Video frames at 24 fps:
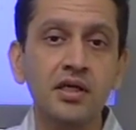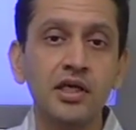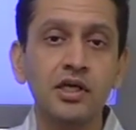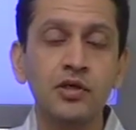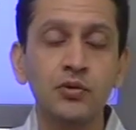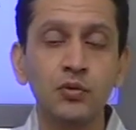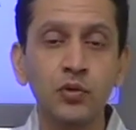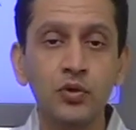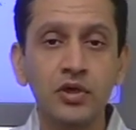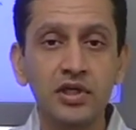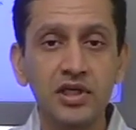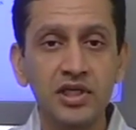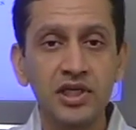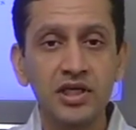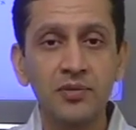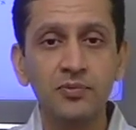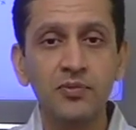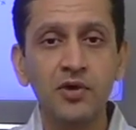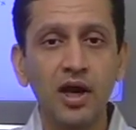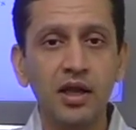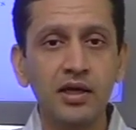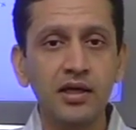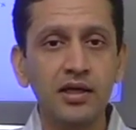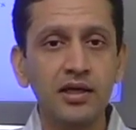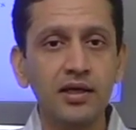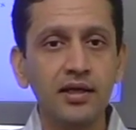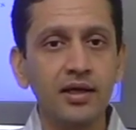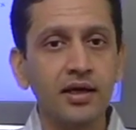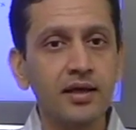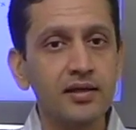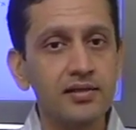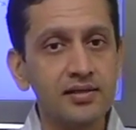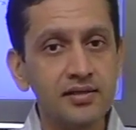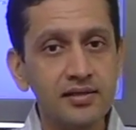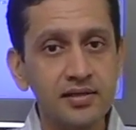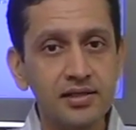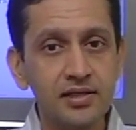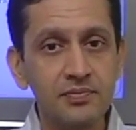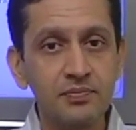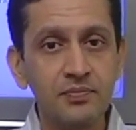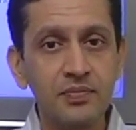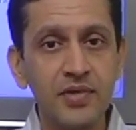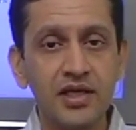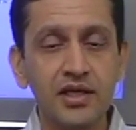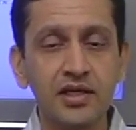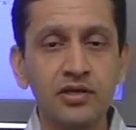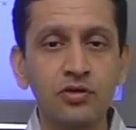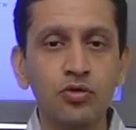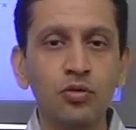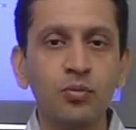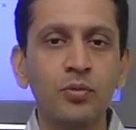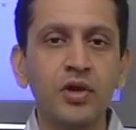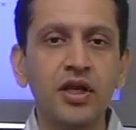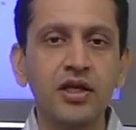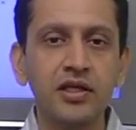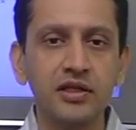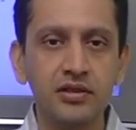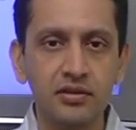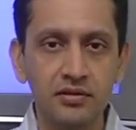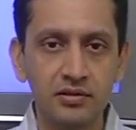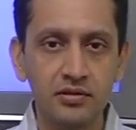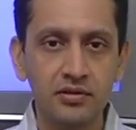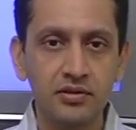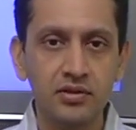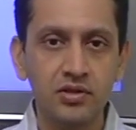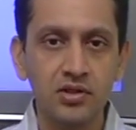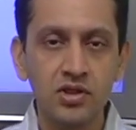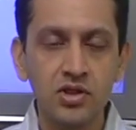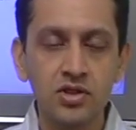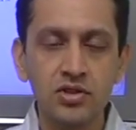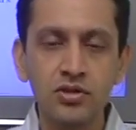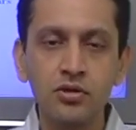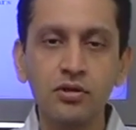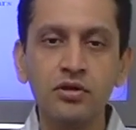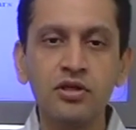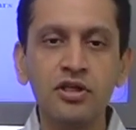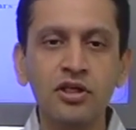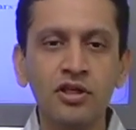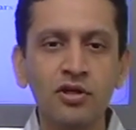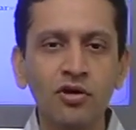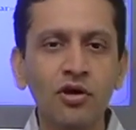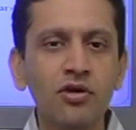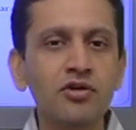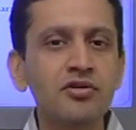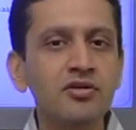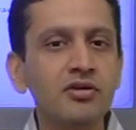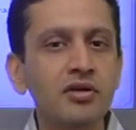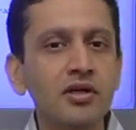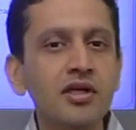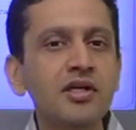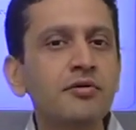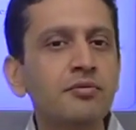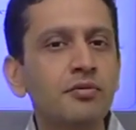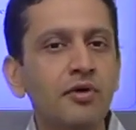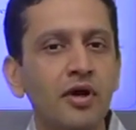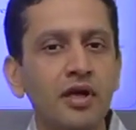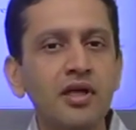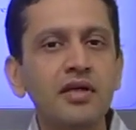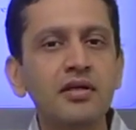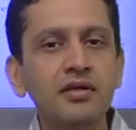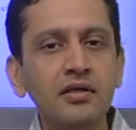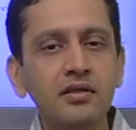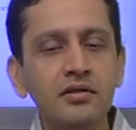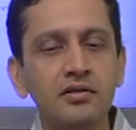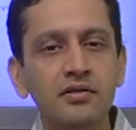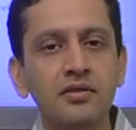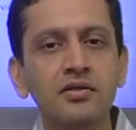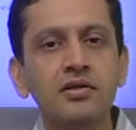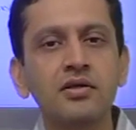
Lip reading: It would keep running and keep making you money. So you did not really worry.